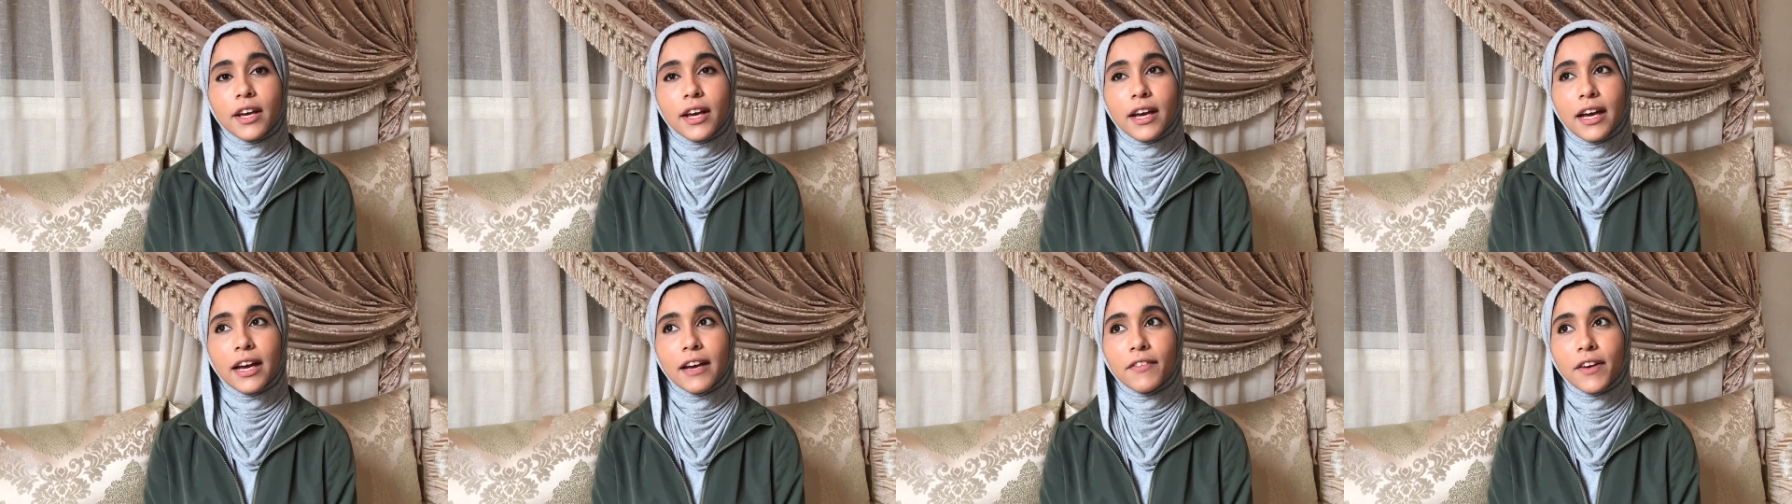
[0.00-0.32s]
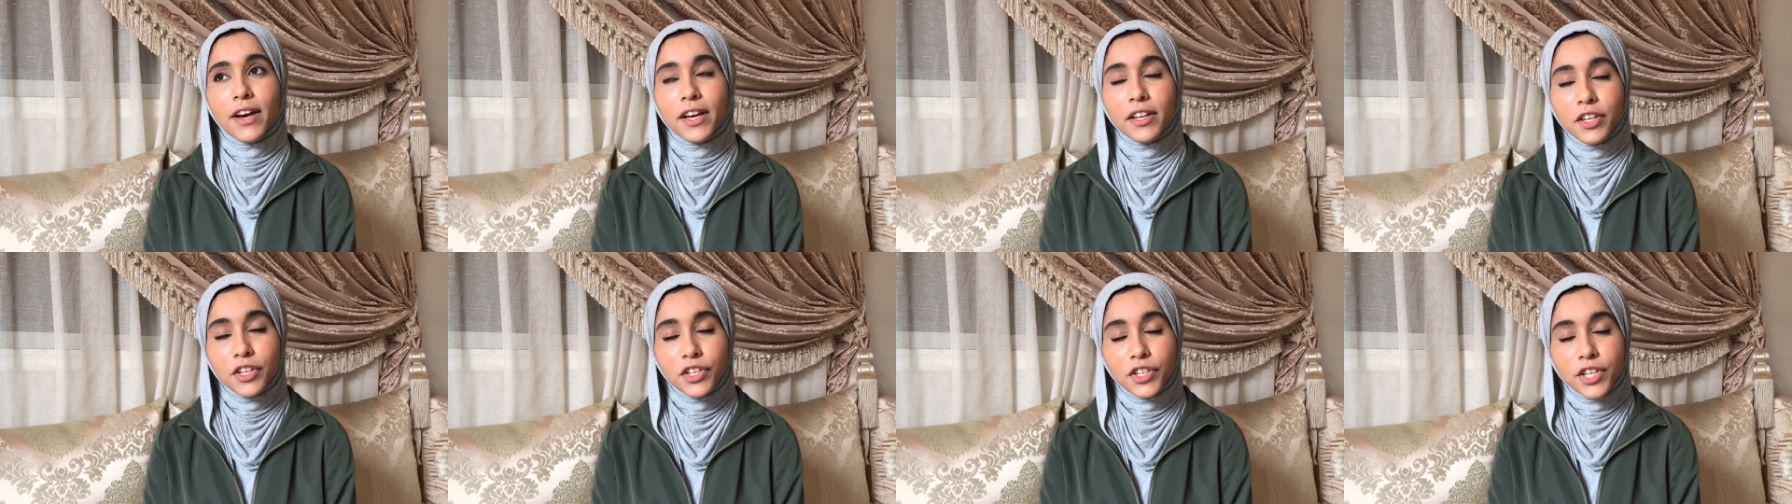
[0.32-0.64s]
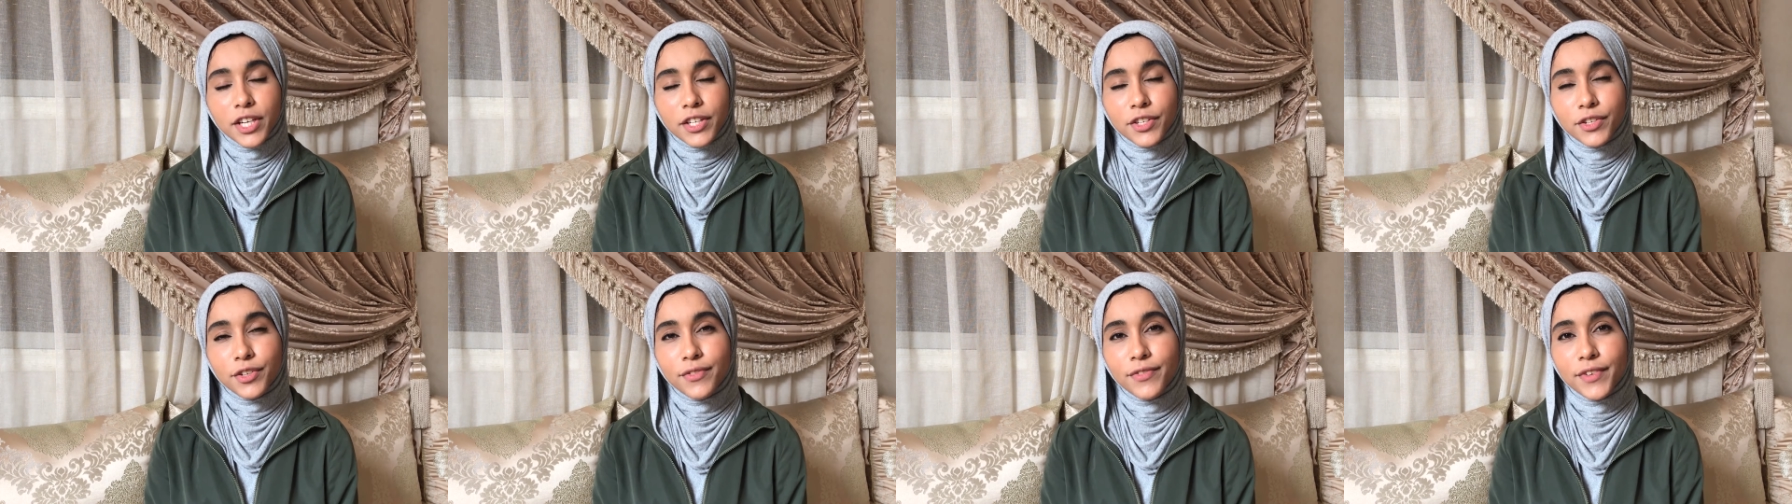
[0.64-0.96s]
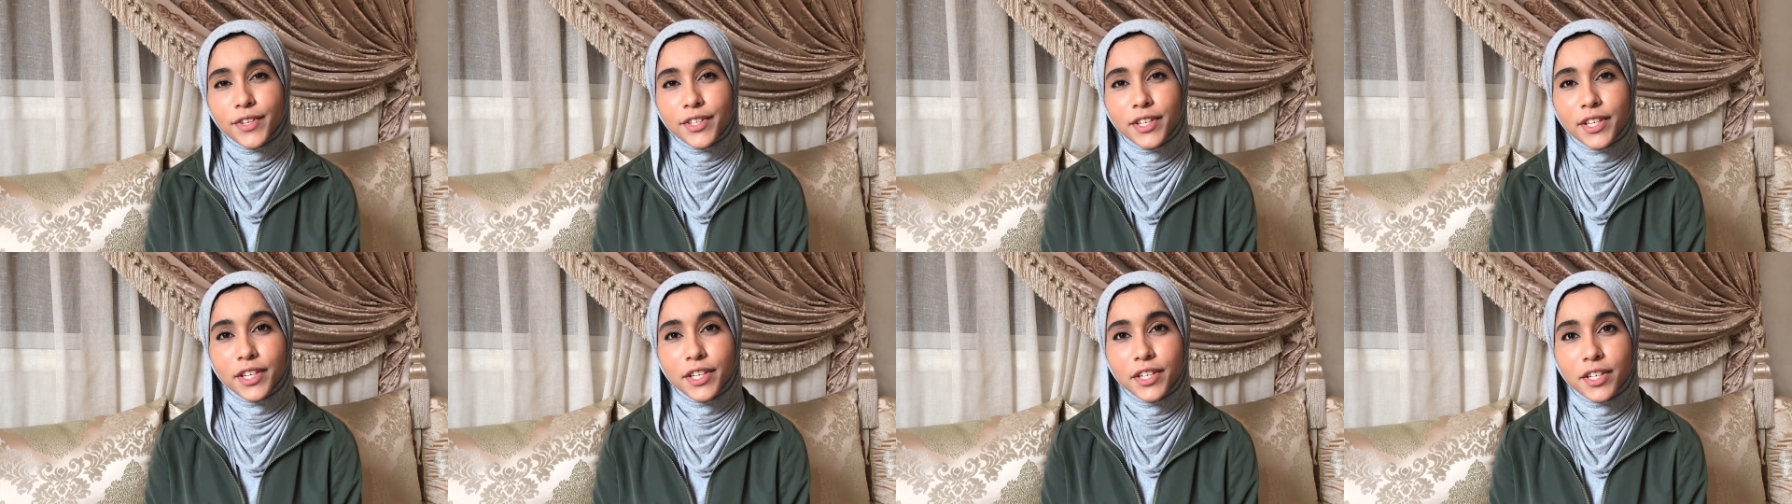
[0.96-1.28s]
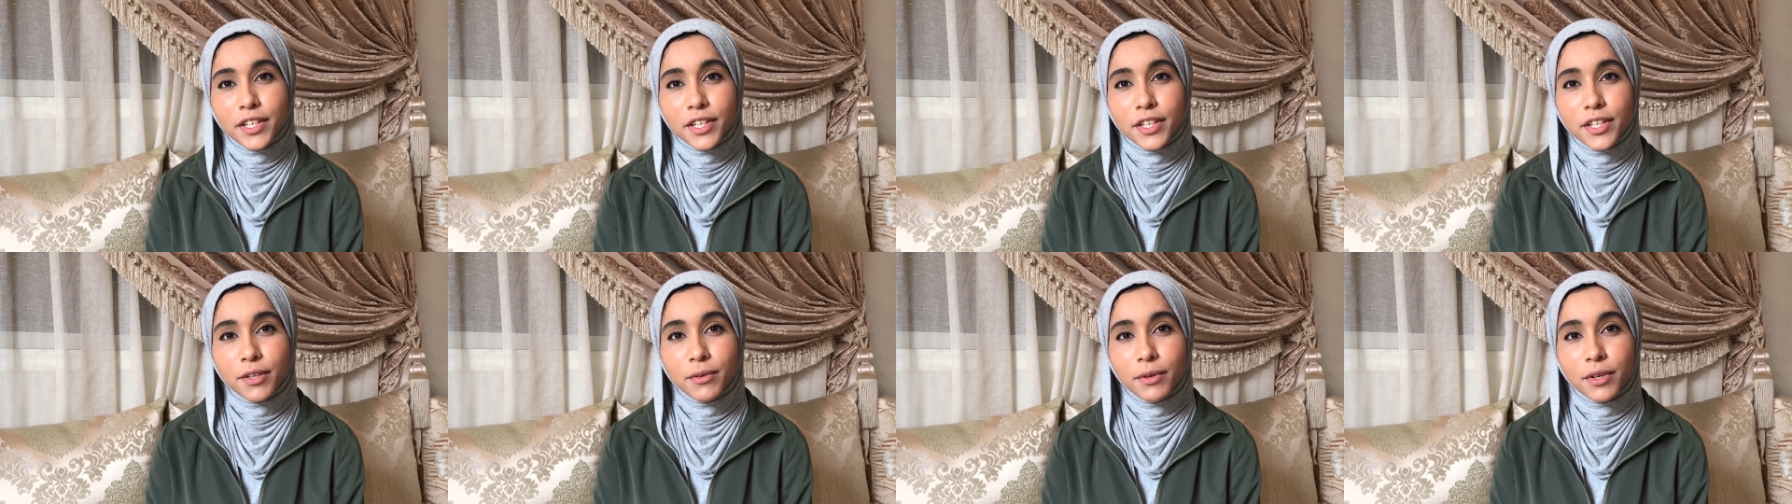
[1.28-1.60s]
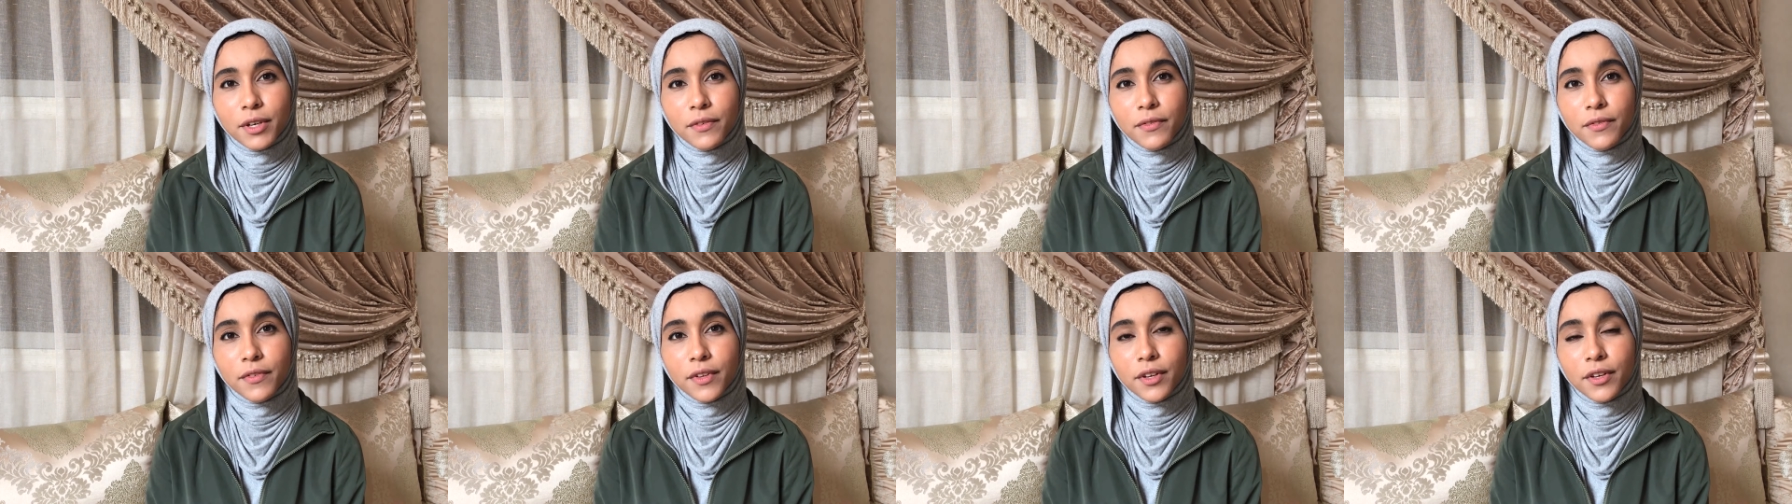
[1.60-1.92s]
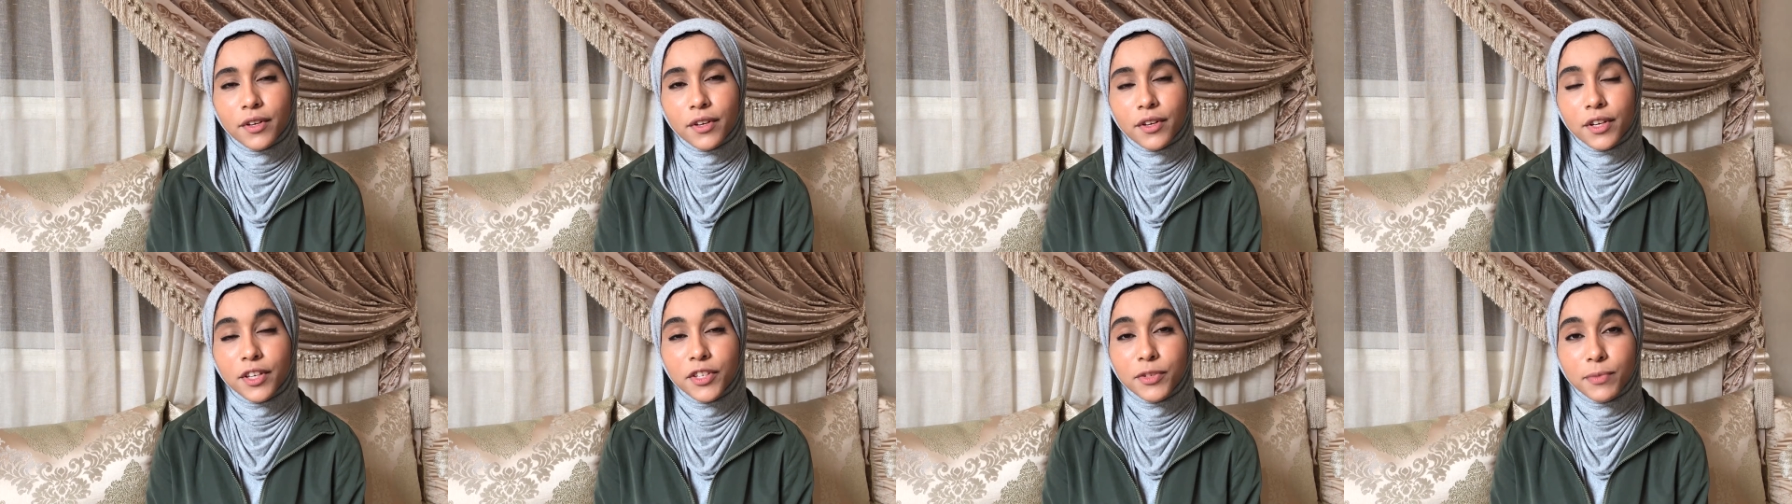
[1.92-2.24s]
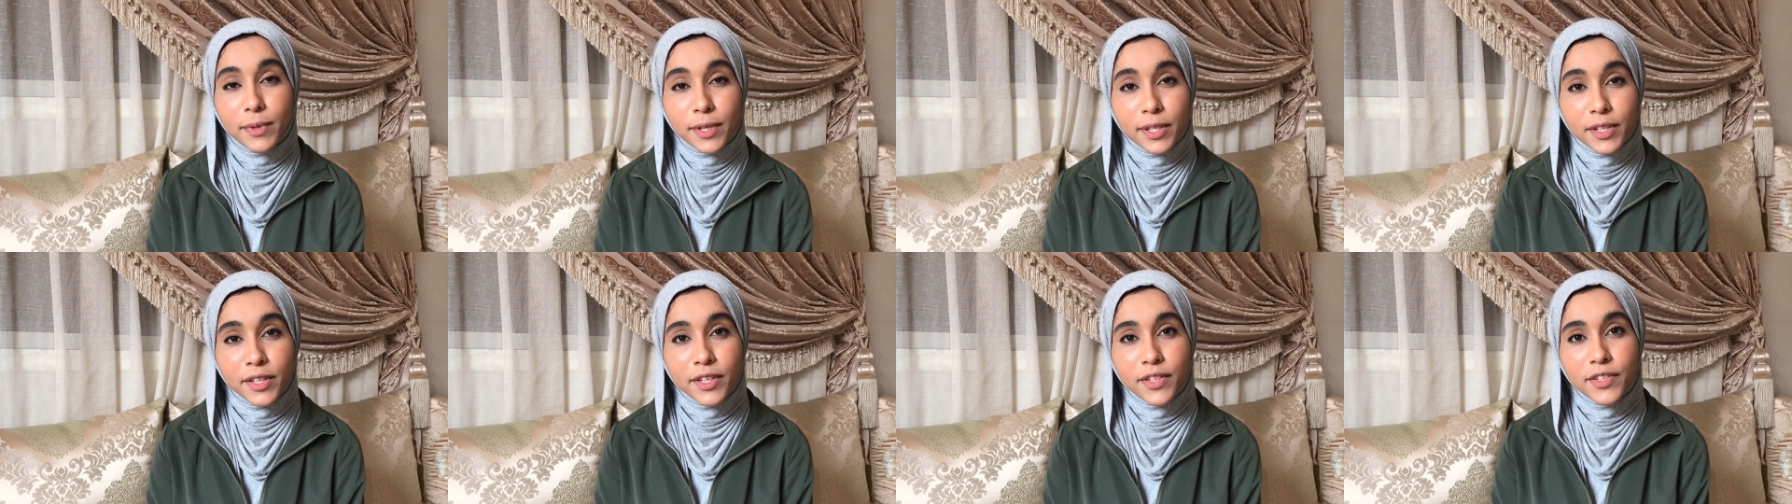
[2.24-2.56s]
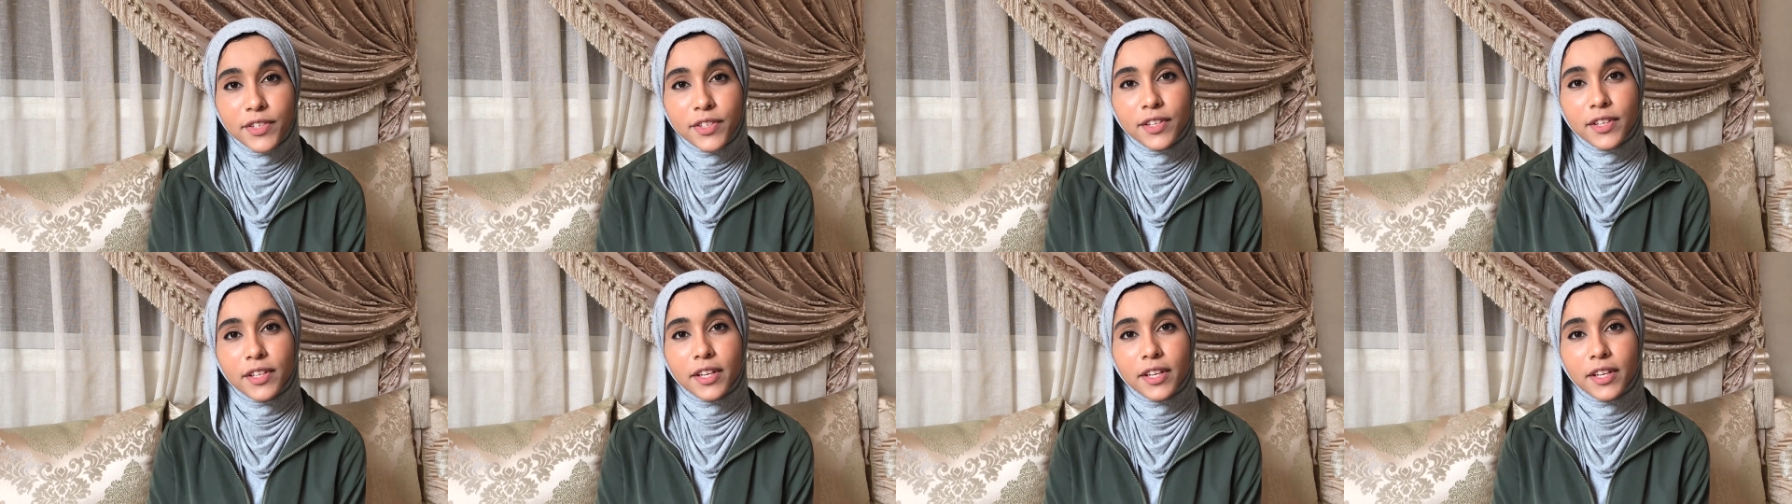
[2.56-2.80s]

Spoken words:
I've had the chance to visit one of his buildings.